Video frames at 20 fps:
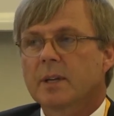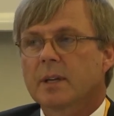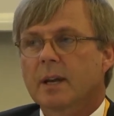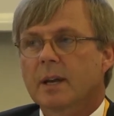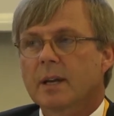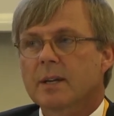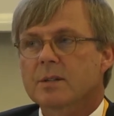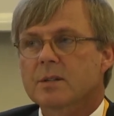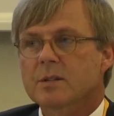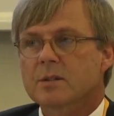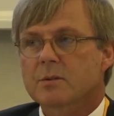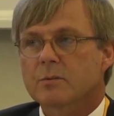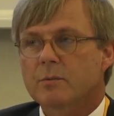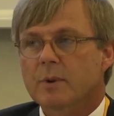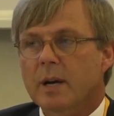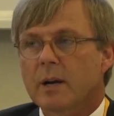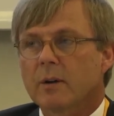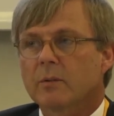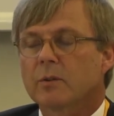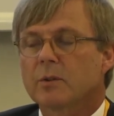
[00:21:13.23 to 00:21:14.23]
cases
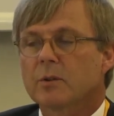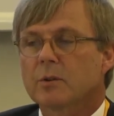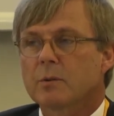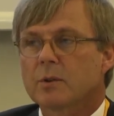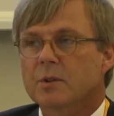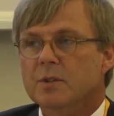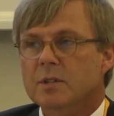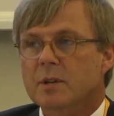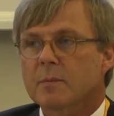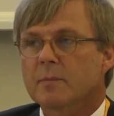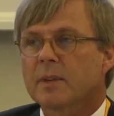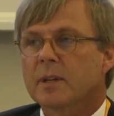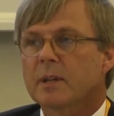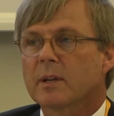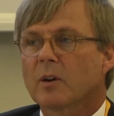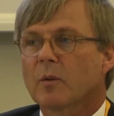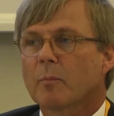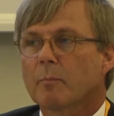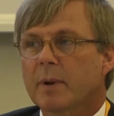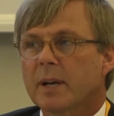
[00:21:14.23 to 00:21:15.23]
around doing
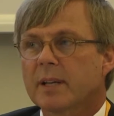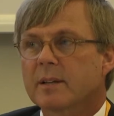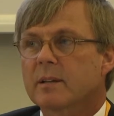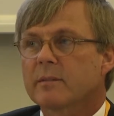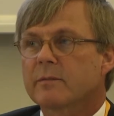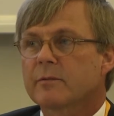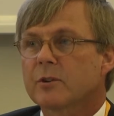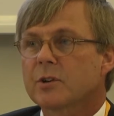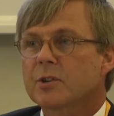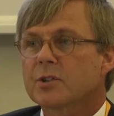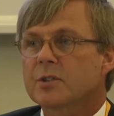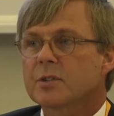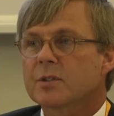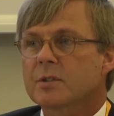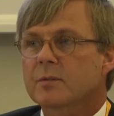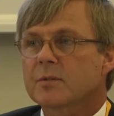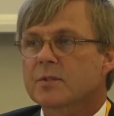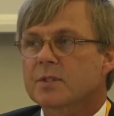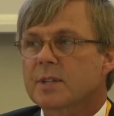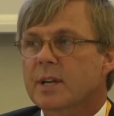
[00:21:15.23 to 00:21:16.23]
something on better
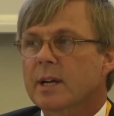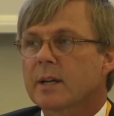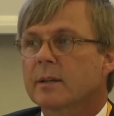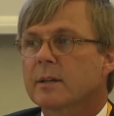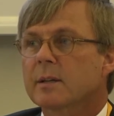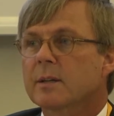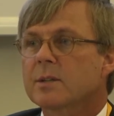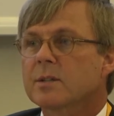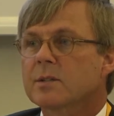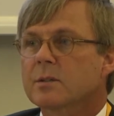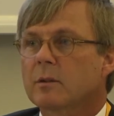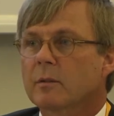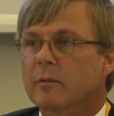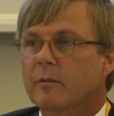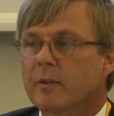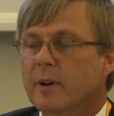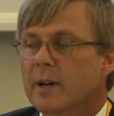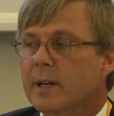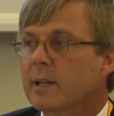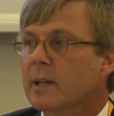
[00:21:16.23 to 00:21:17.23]
versions of standards or
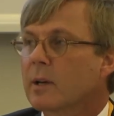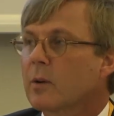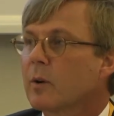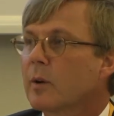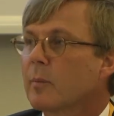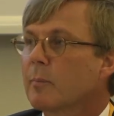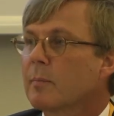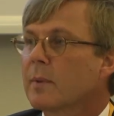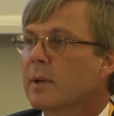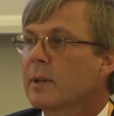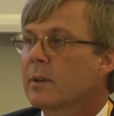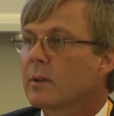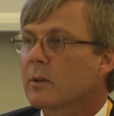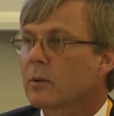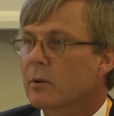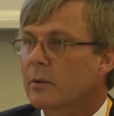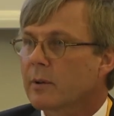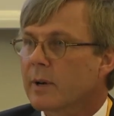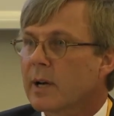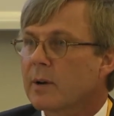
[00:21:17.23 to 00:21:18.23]
flight equipment
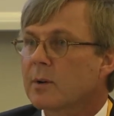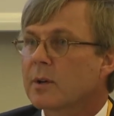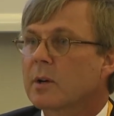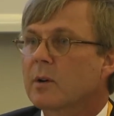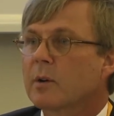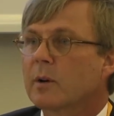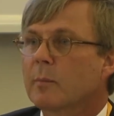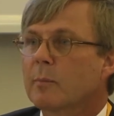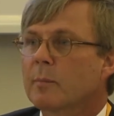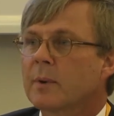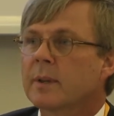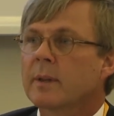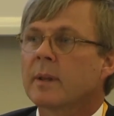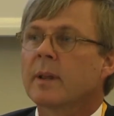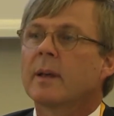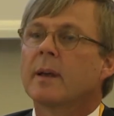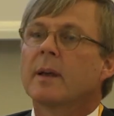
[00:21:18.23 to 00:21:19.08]
or ground equipment,